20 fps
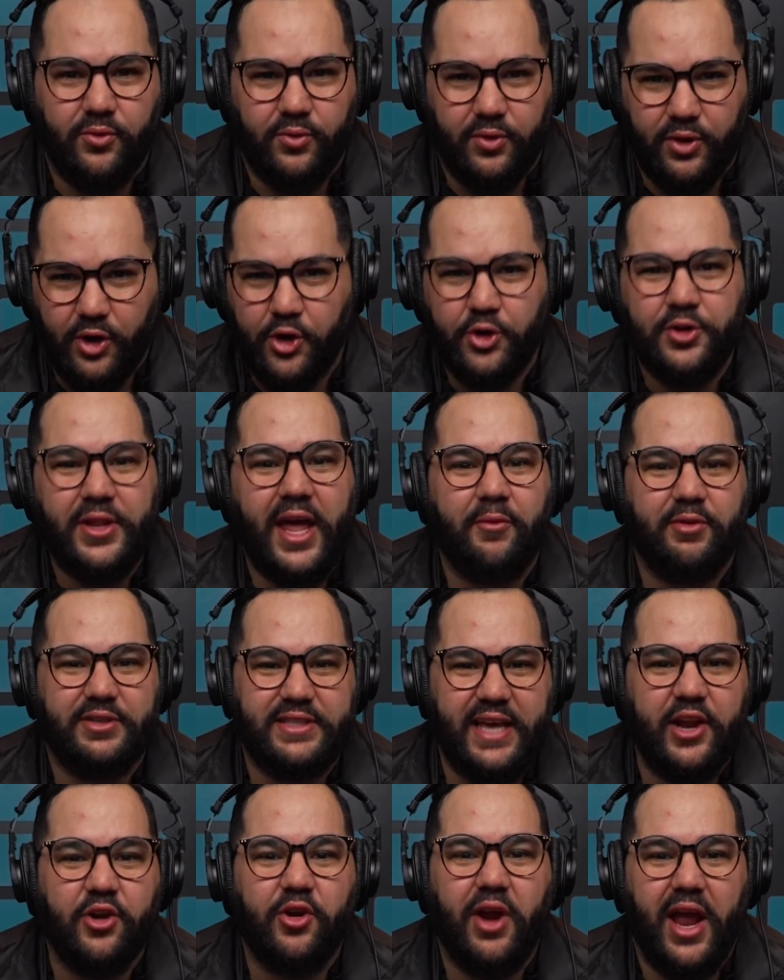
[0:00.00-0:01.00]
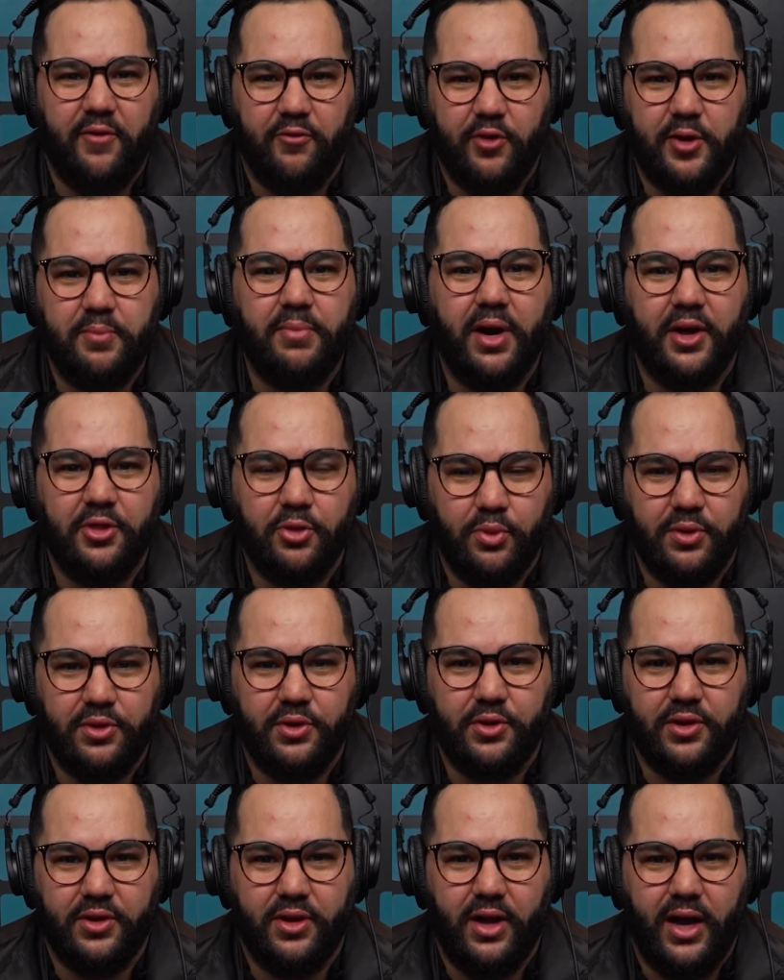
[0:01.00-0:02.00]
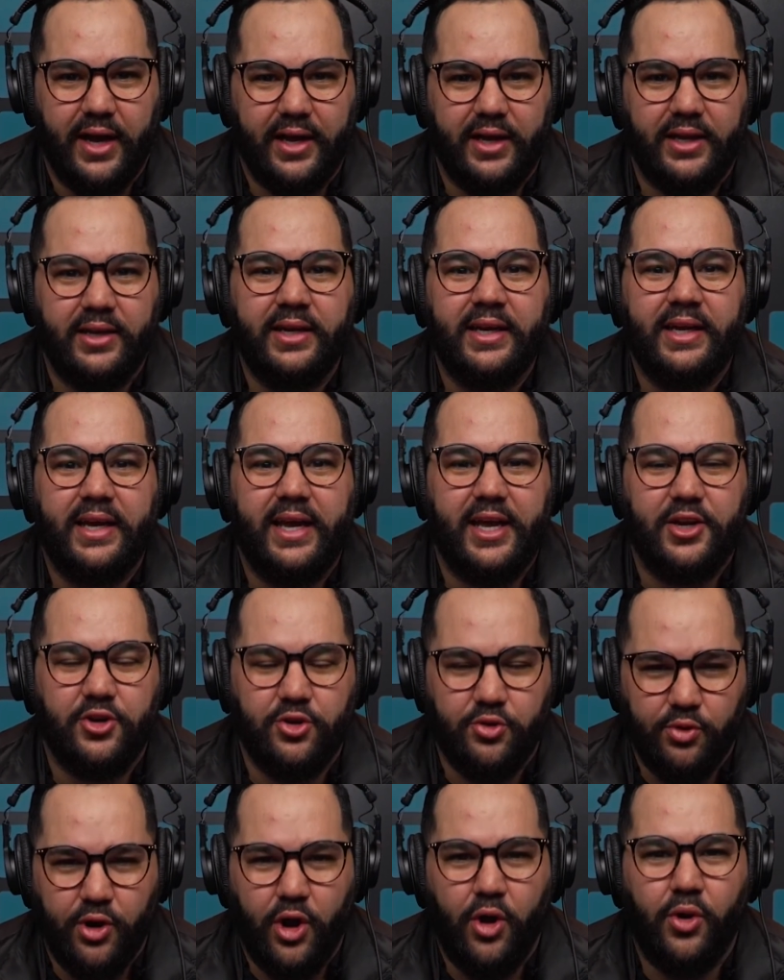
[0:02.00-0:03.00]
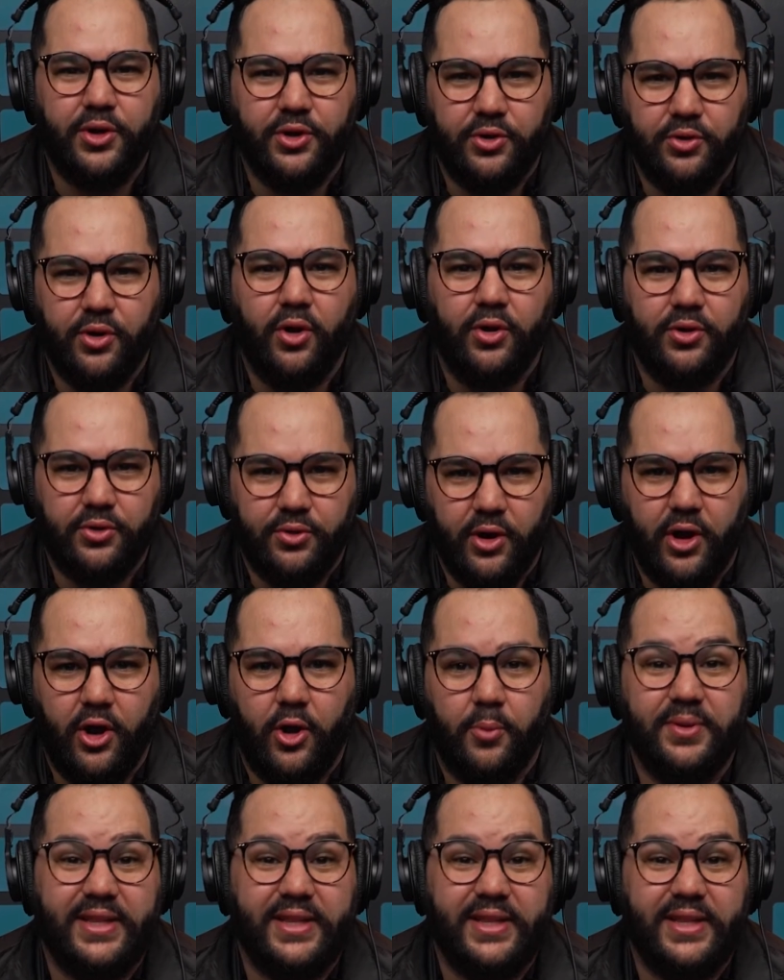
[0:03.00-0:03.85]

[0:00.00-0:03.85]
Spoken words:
earn that retainer every month with your client and grow and grow and grow.